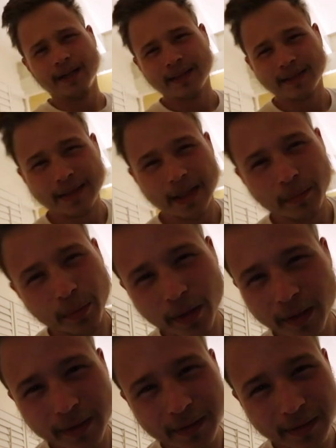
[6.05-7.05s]
Sad part
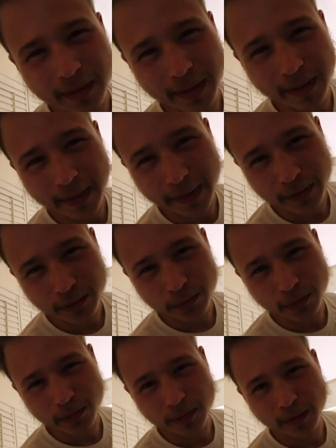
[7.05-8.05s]
is they
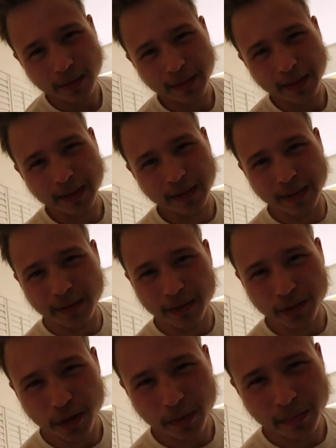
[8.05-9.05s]
canceled the uh, the
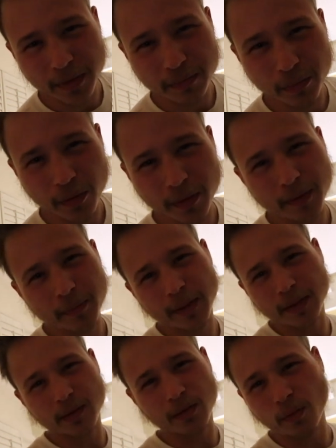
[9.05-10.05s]
jump this morning
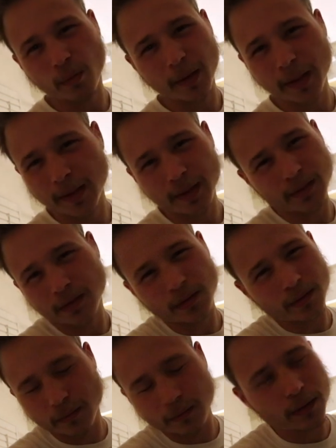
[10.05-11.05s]
because of the wind. It's
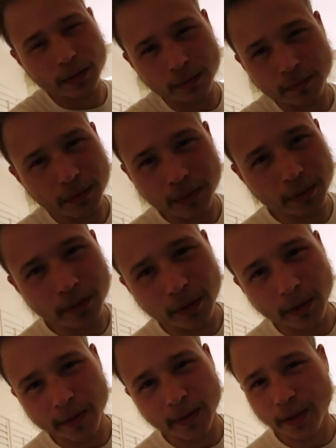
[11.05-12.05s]
just too too
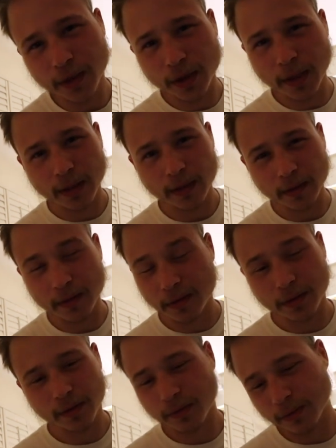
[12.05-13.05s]
crazy. I checked it
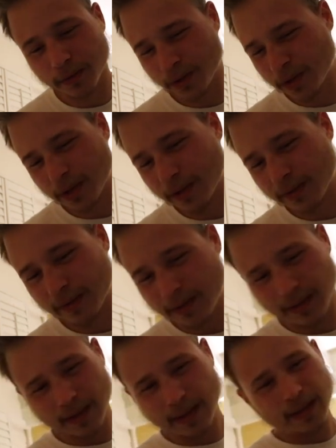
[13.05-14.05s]
too. It's just
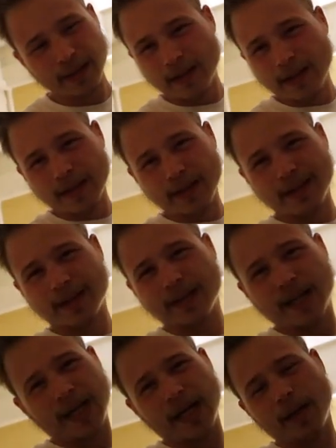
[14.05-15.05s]
not
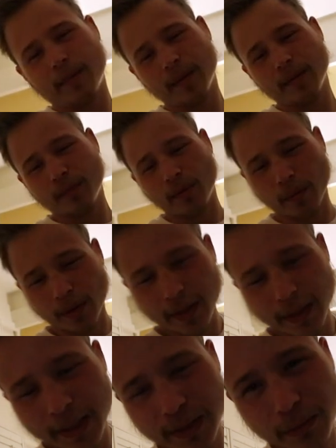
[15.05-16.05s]
gonna happen. But we're
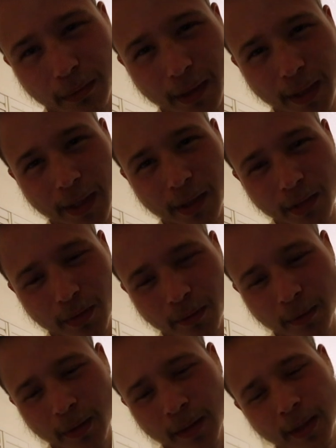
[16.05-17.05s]
gonna get to
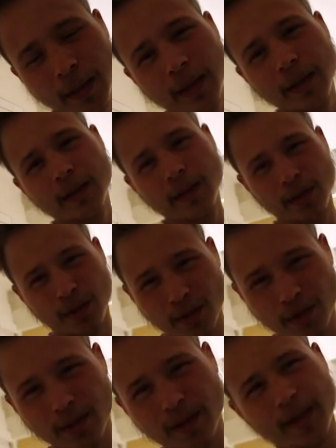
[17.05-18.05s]
Orlando
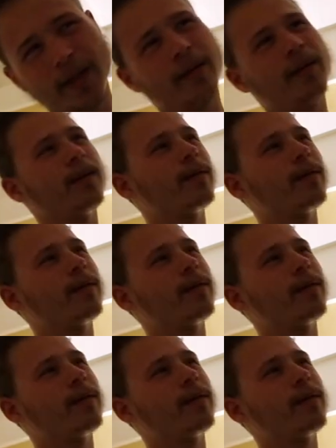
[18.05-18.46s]
early.